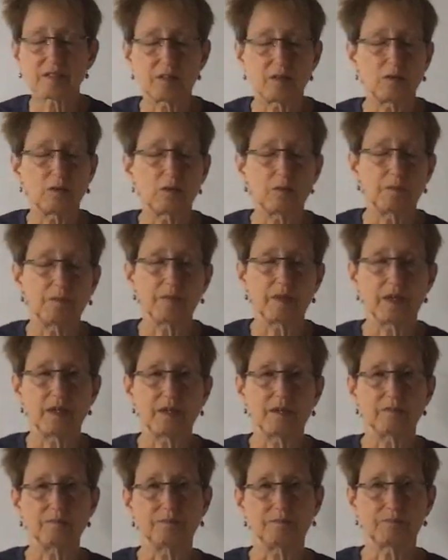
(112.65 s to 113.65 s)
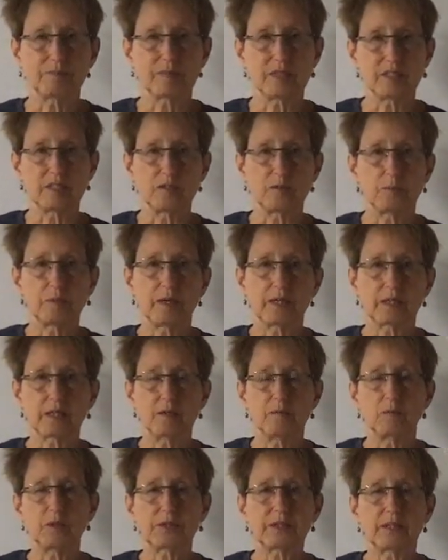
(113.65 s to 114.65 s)
So it'll probably
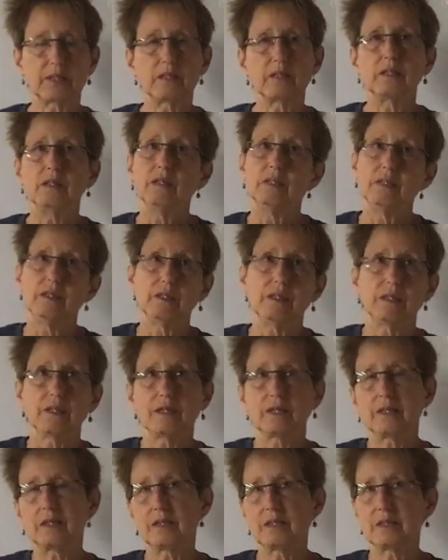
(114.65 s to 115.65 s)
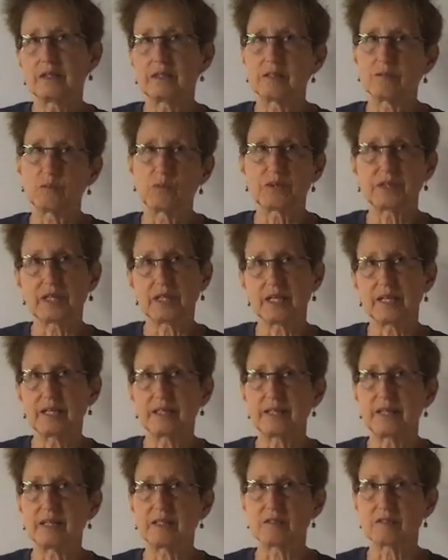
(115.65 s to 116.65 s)
come with the
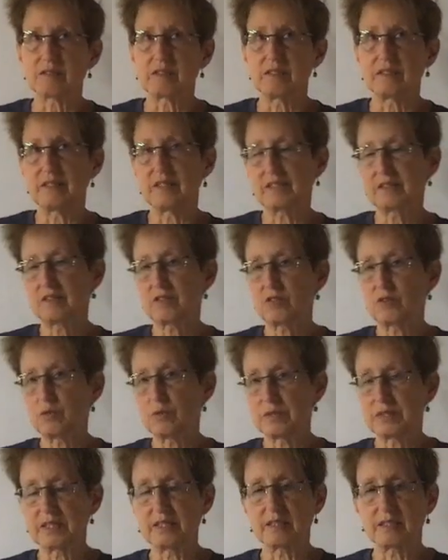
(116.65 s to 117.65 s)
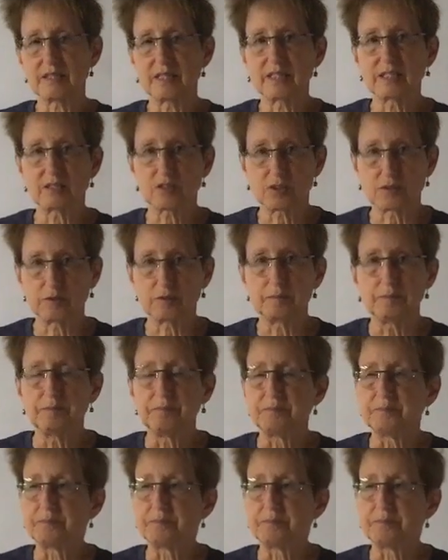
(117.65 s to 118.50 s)
handouts in next Tuesday's lecture.